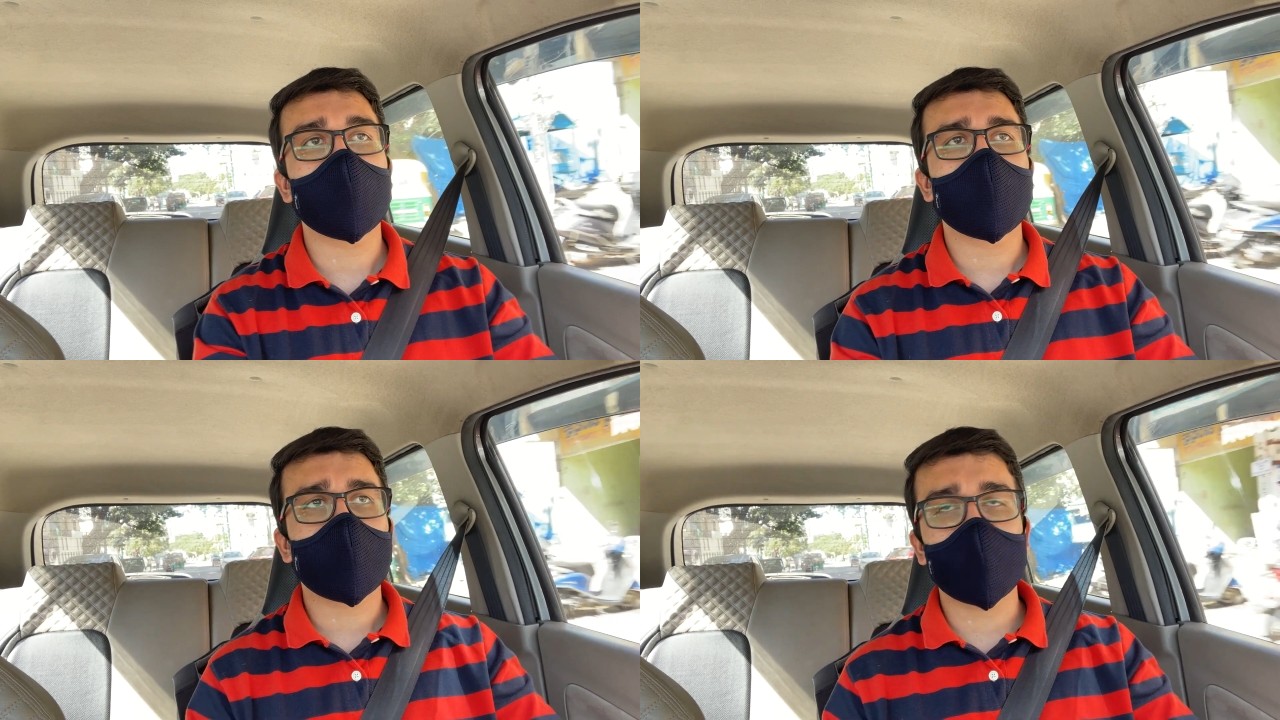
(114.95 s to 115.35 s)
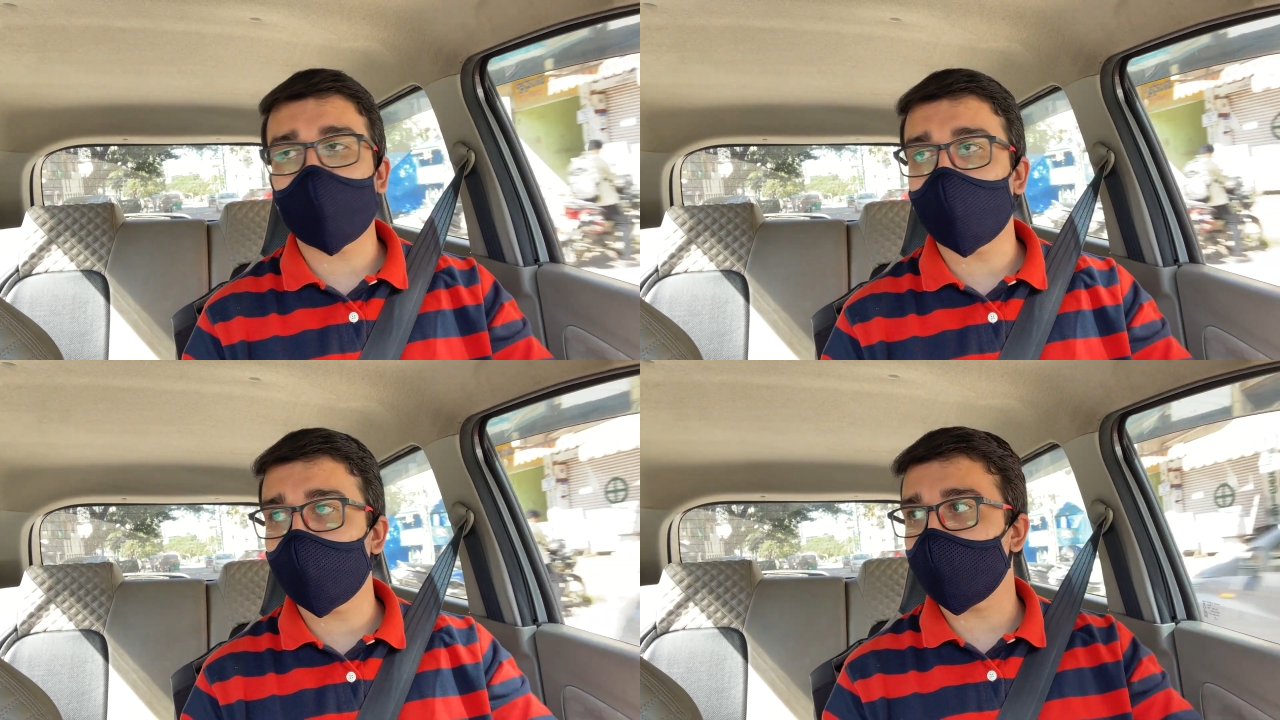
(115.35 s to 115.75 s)
tell you
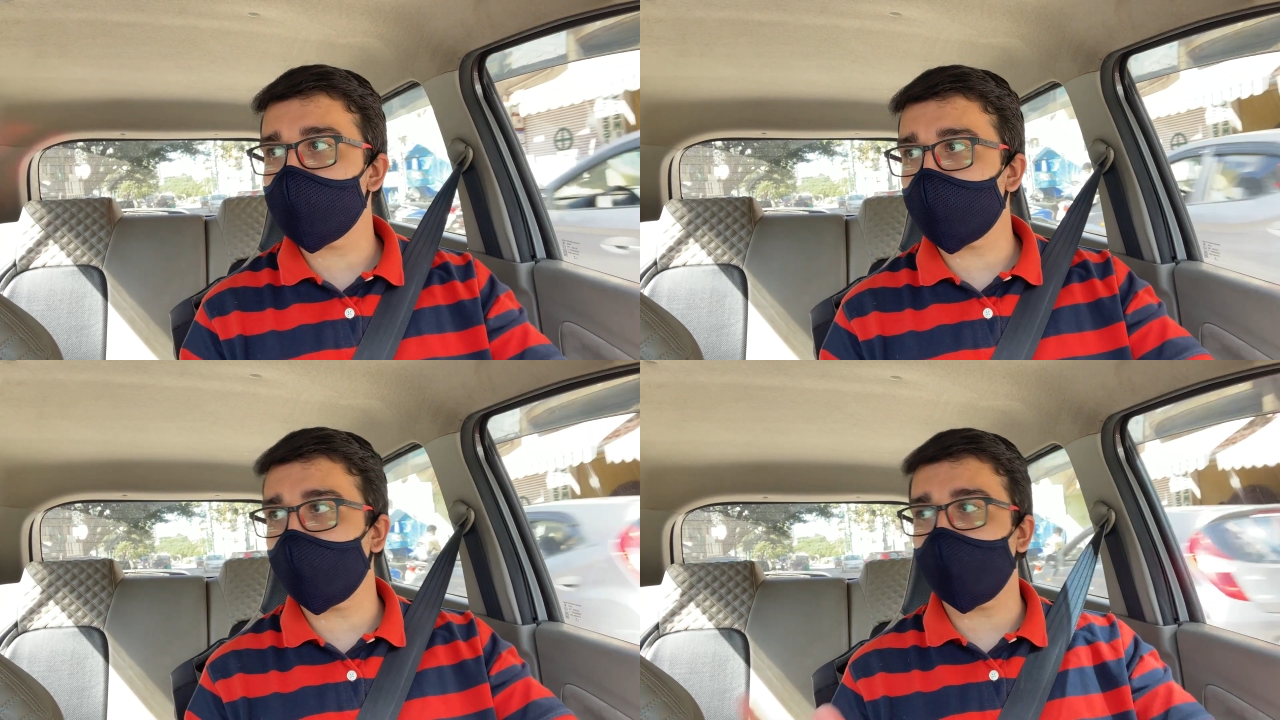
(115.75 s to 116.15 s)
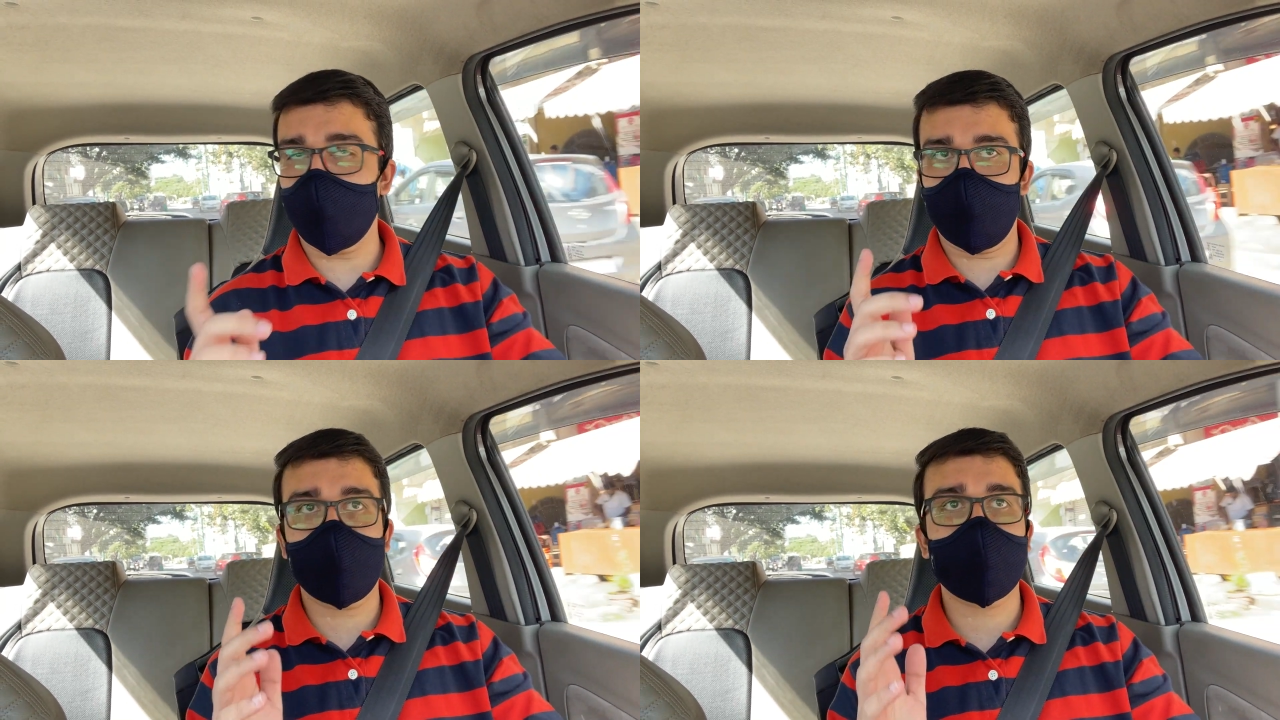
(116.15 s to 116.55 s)
how it holds up
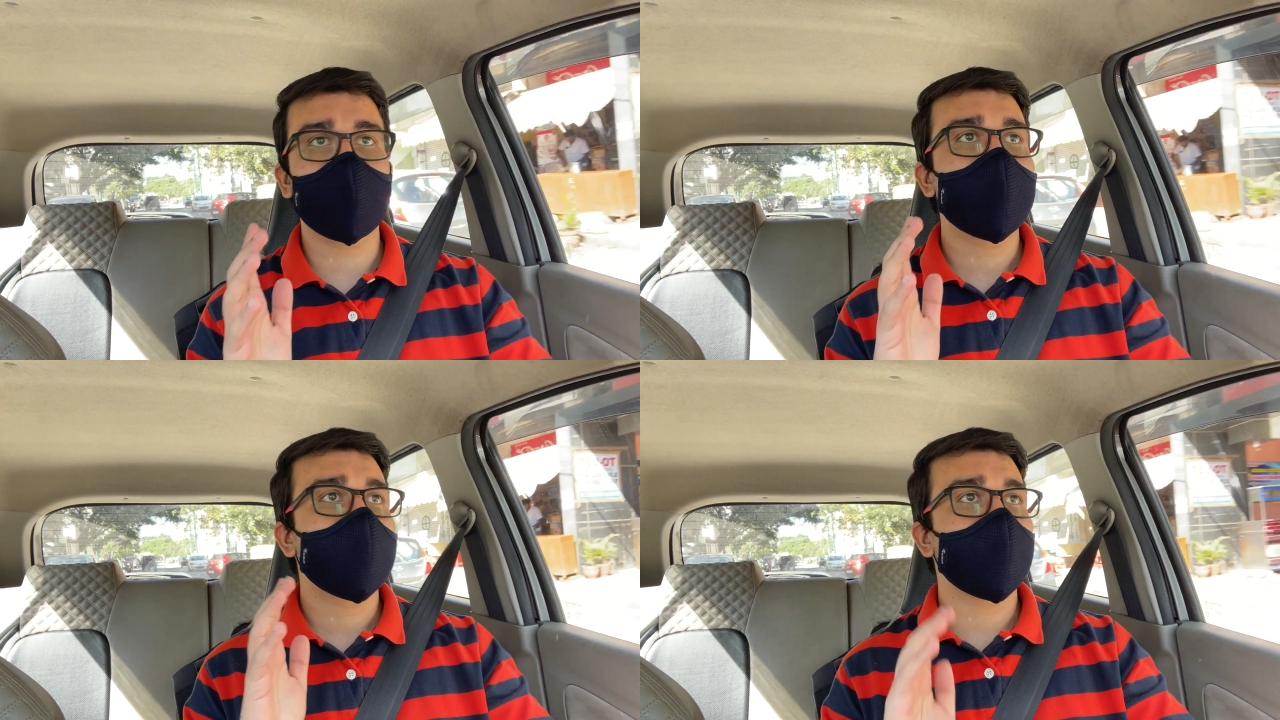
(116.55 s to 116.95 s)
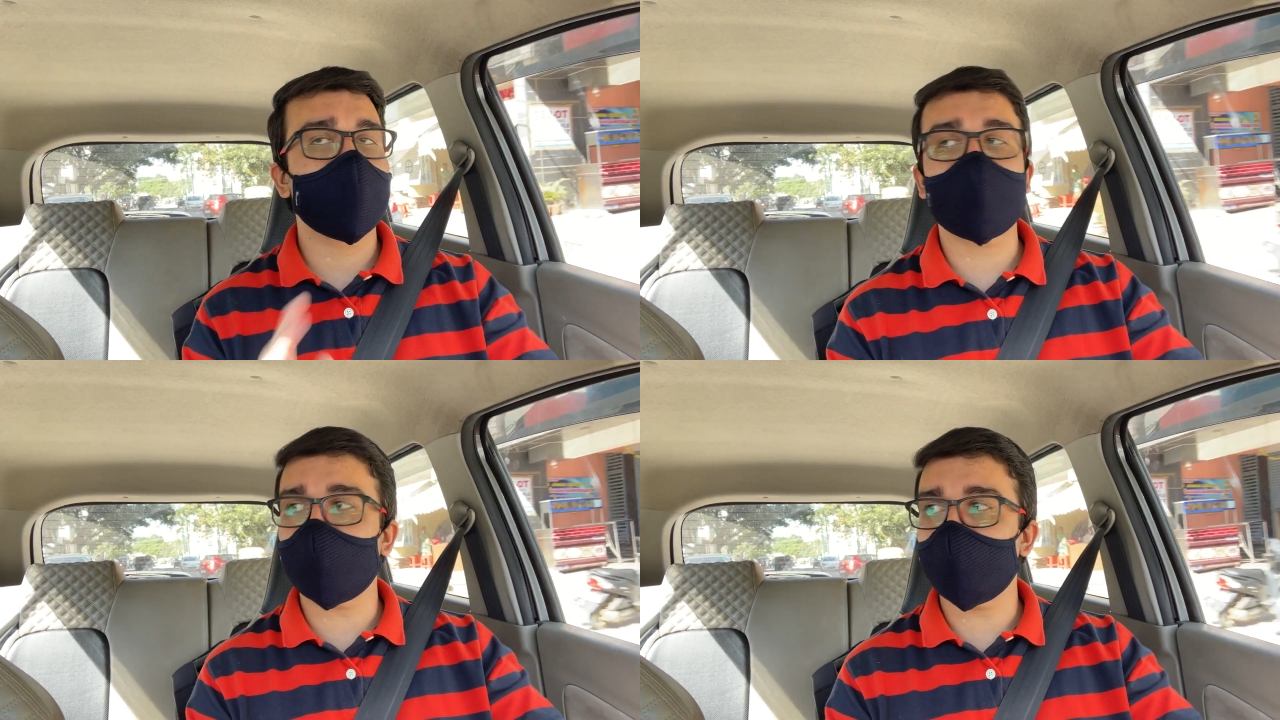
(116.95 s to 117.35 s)
in real life